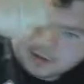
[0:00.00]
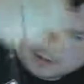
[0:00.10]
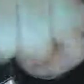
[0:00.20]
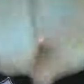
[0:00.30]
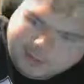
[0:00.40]

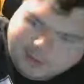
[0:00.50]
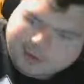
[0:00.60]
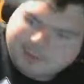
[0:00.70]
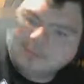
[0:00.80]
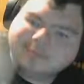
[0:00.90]
Game on.
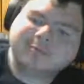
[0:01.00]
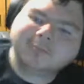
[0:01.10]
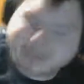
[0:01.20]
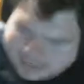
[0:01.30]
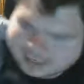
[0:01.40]

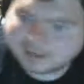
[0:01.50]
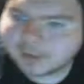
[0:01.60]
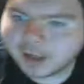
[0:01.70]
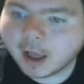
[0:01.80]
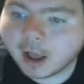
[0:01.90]
Yeah.
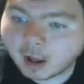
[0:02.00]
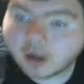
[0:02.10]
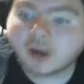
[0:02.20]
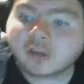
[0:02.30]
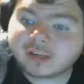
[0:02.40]

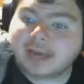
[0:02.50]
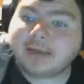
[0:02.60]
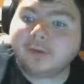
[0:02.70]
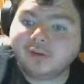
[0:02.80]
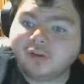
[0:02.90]
Us
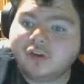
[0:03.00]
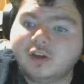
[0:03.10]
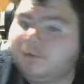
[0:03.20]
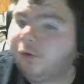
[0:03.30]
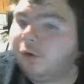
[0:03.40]
gamers,
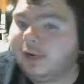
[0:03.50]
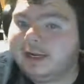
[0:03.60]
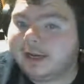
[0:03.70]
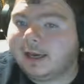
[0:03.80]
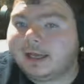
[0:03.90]
if you're any
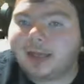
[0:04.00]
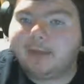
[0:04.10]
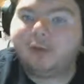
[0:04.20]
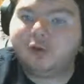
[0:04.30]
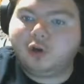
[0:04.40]
kind of
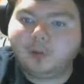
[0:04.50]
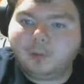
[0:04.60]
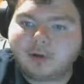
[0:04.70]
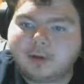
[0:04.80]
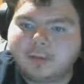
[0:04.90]
gamer, you're
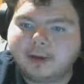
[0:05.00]
welcome here.